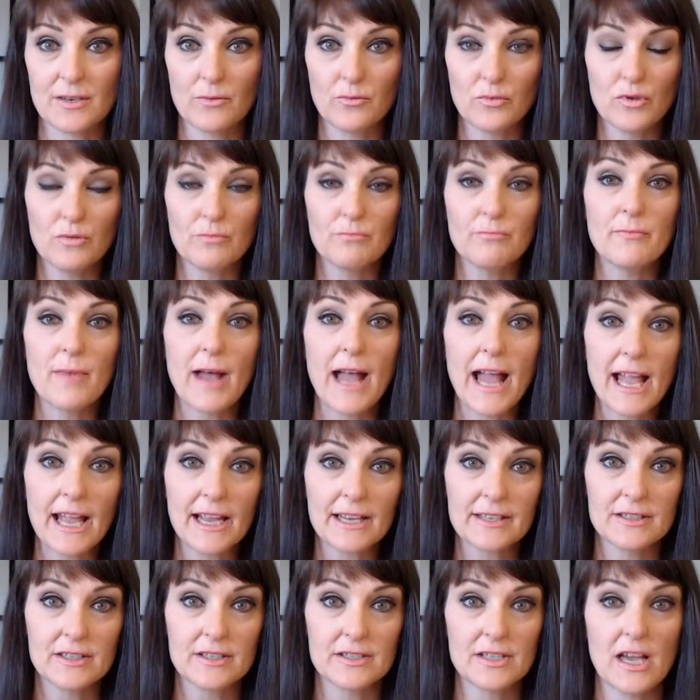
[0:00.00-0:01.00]
It will
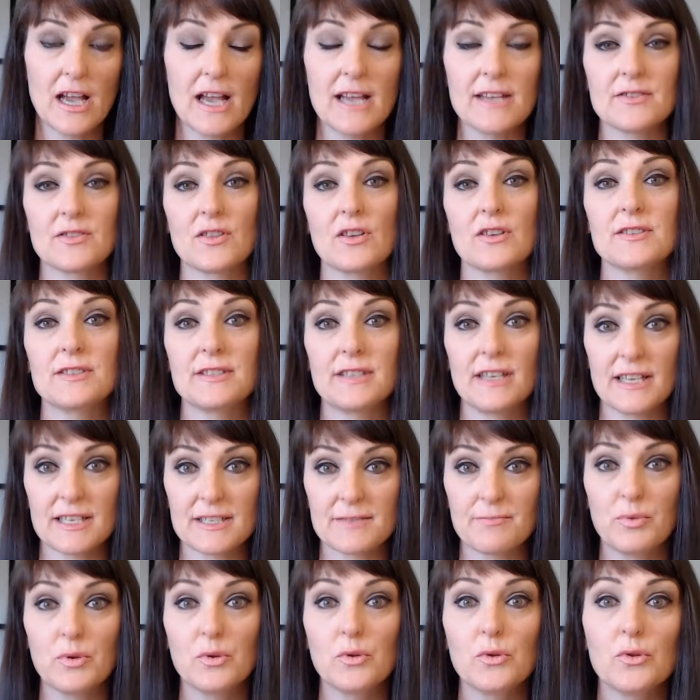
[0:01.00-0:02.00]
magnetize those
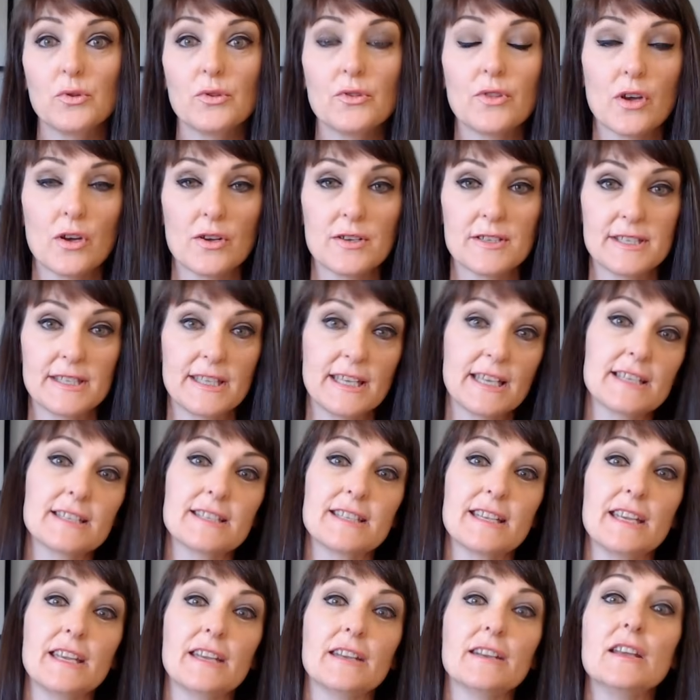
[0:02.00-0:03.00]
things, pull those
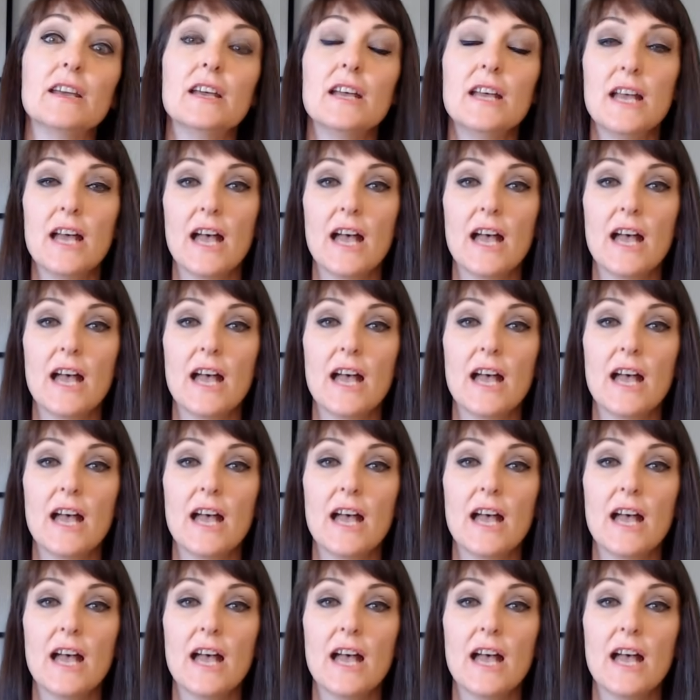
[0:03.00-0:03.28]
things in,